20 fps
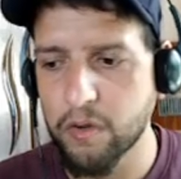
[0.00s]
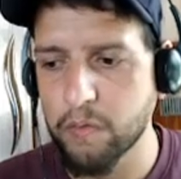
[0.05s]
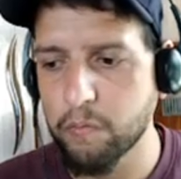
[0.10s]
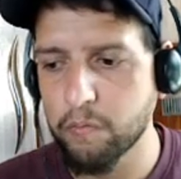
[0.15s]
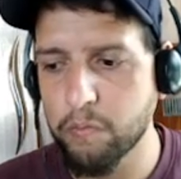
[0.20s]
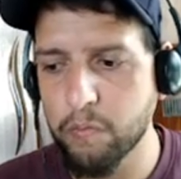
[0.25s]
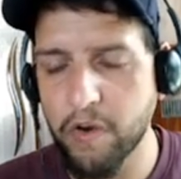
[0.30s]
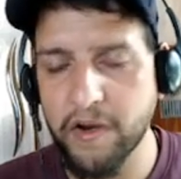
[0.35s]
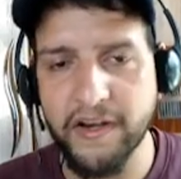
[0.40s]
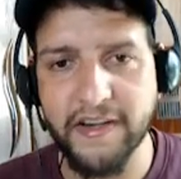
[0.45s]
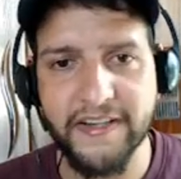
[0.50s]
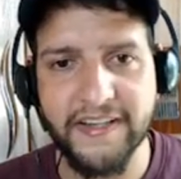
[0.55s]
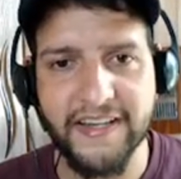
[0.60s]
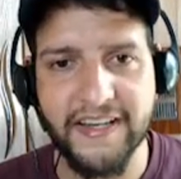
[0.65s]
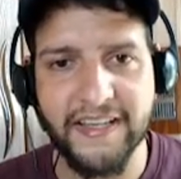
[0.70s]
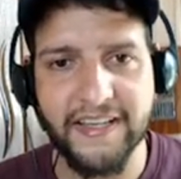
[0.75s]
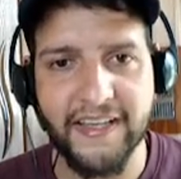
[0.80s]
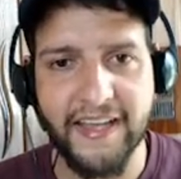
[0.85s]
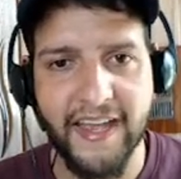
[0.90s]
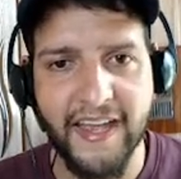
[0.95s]

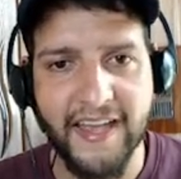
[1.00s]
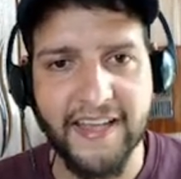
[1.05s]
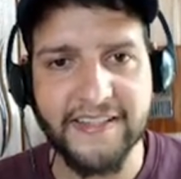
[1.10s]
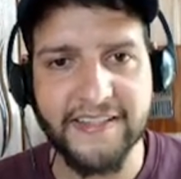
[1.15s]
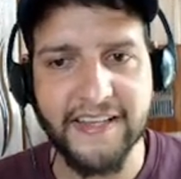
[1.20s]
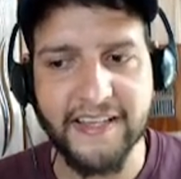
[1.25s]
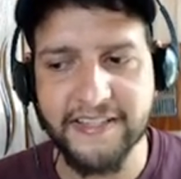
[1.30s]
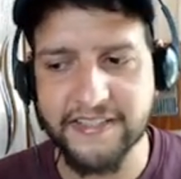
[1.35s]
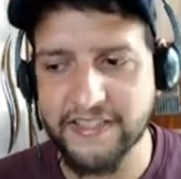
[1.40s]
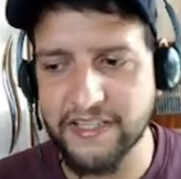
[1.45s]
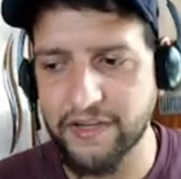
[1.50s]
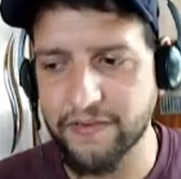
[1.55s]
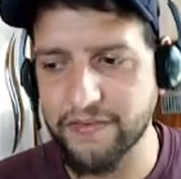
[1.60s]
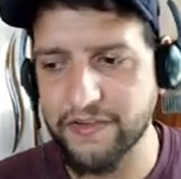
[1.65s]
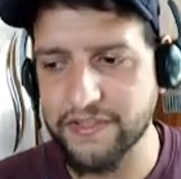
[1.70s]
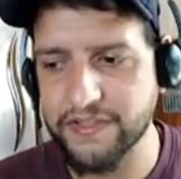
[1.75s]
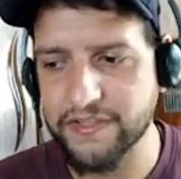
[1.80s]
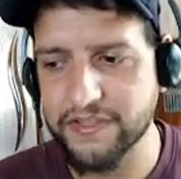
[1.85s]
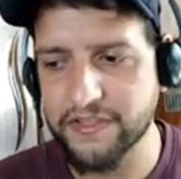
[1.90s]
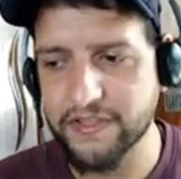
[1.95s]
Monitoring as a
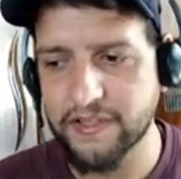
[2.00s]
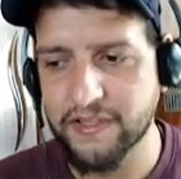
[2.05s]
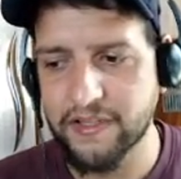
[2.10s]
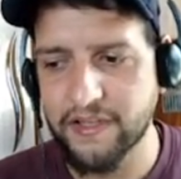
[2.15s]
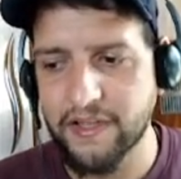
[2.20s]
Service.